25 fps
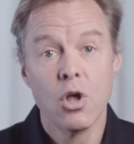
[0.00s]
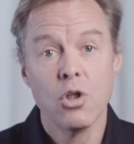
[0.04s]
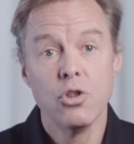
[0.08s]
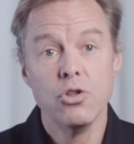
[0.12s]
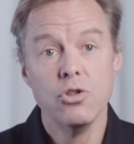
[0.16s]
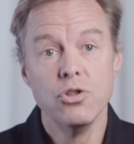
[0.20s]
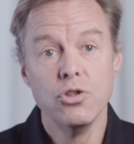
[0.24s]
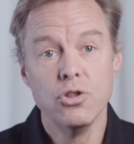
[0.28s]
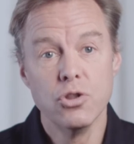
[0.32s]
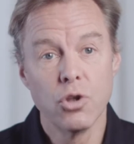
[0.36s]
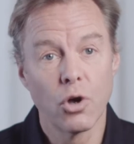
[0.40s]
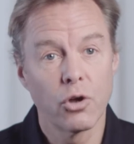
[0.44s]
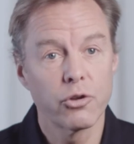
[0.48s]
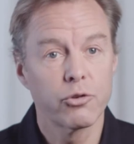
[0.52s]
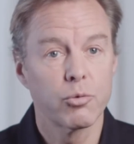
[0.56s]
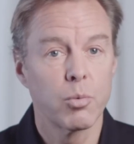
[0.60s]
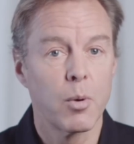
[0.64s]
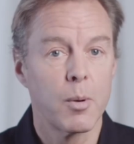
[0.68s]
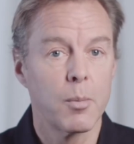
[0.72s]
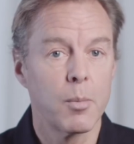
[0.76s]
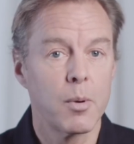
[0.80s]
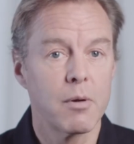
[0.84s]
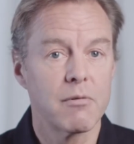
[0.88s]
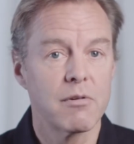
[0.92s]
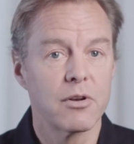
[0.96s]
not
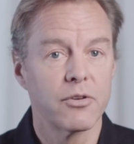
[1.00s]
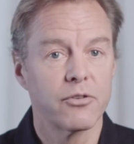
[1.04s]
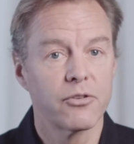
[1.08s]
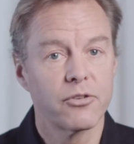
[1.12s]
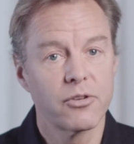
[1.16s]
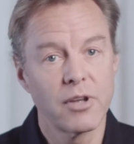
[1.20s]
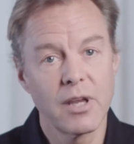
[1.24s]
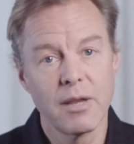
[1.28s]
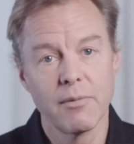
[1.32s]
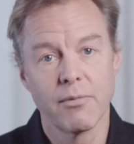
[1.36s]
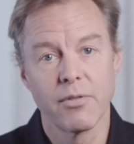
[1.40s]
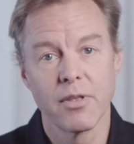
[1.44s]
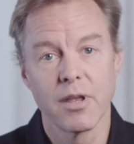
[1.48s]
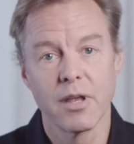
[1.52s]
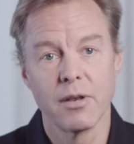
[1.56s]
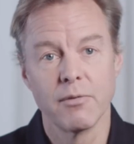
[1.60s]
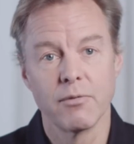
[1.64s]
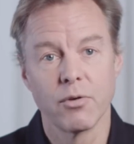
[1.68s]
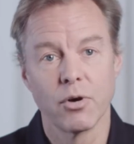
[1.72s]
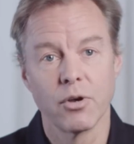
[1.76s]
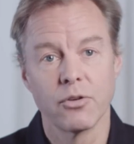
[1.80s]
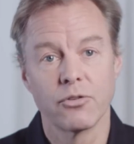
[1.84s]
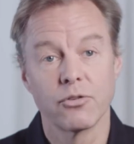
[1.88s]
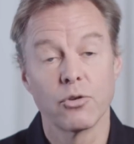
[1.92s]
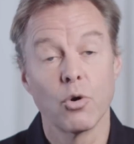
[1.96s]
when we receive the
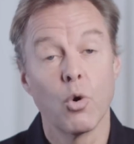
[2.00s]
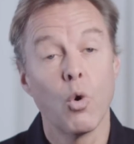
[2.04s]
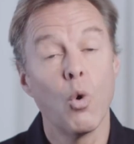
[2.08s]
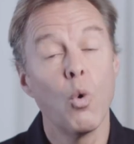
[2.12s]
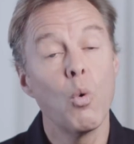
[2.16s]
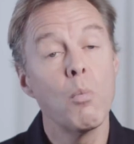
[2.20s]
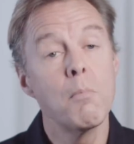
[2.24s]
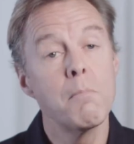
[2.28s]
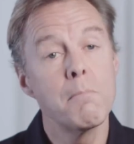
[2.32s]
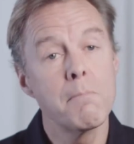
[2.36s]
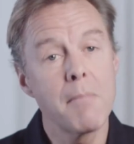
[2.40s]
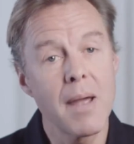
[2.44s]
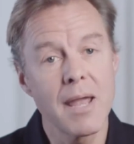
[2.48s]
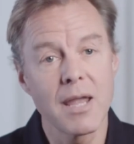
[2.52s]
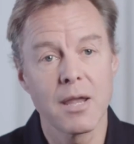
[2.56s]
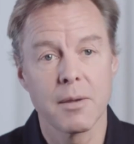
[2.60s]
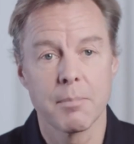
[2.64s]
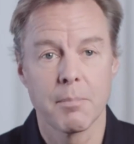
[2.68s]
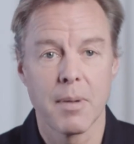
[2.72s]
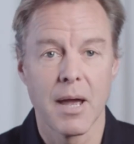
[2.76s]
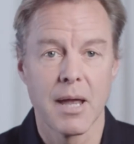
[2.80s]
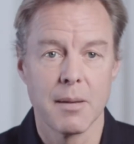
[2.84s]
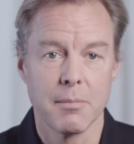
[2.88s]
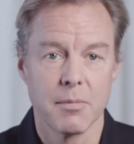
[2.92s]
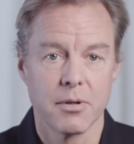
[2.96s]
invoice or make
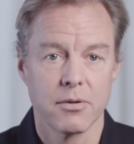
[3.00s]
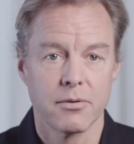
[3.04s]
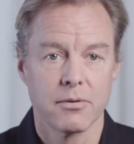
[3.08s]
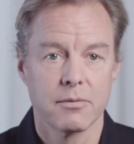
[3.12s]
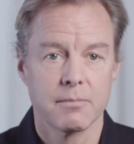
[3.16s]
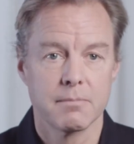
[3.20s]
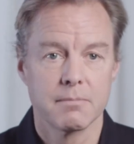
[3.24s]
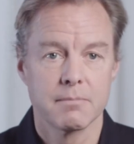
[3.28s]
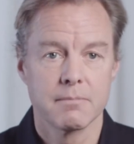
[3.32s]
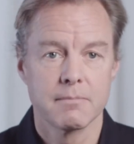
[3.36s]
payment.